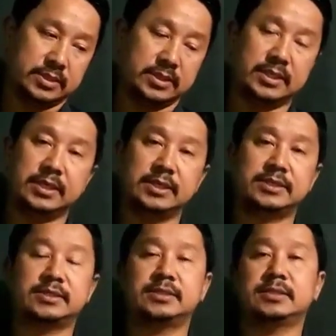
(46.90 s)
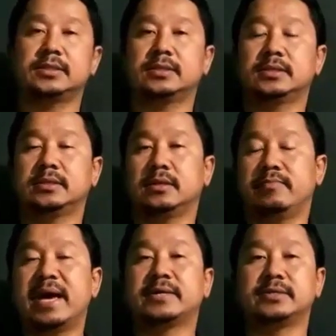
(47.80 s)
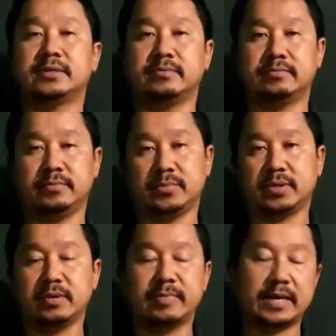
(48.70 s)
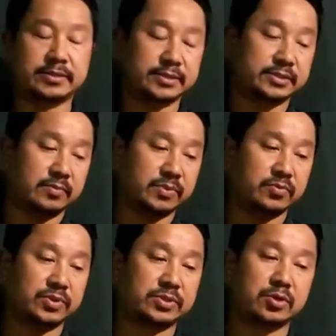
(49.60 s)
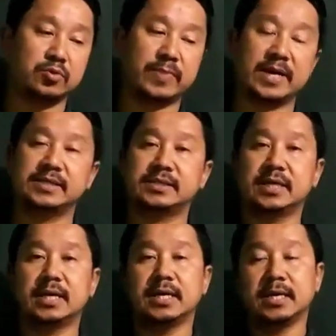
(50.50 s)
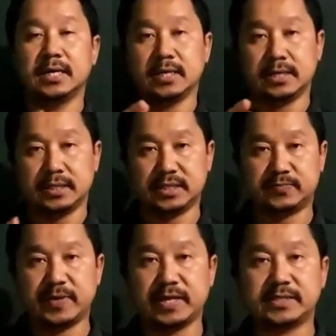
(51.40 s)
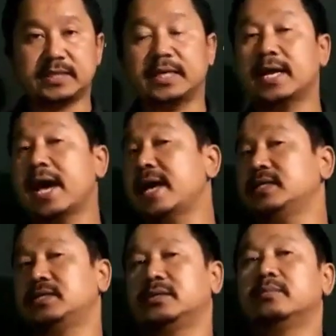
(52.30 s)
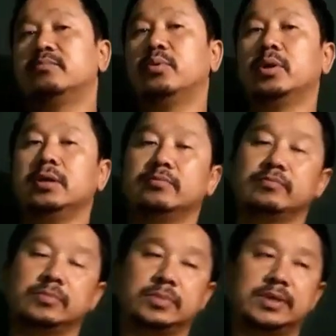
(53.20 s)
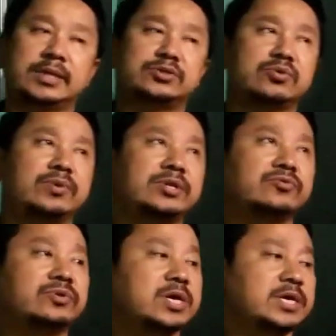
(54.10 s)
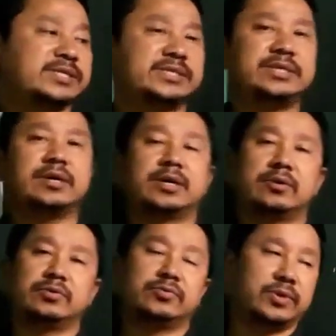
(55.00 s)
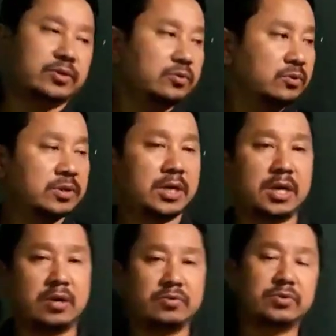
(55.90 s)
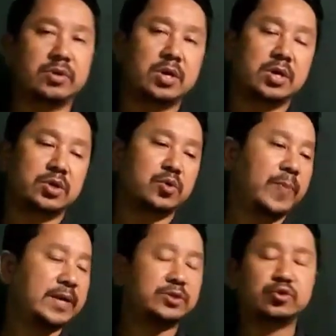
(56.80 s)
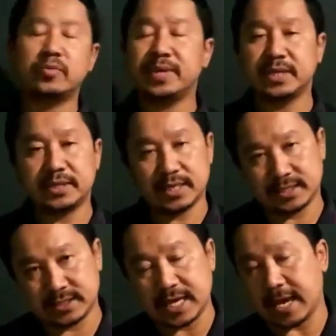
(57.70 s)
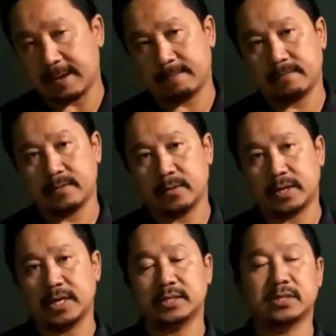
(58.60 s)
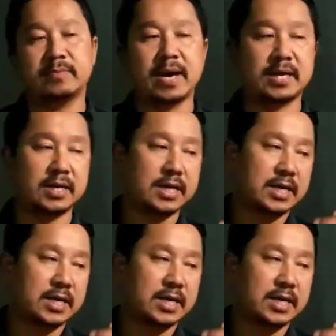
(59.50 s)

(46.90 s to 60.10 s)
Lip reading: is a matter. Okay, matter is something which occupies space and has volume. Alright, so when you see around, when you look around, you find so many things there. Okay, some are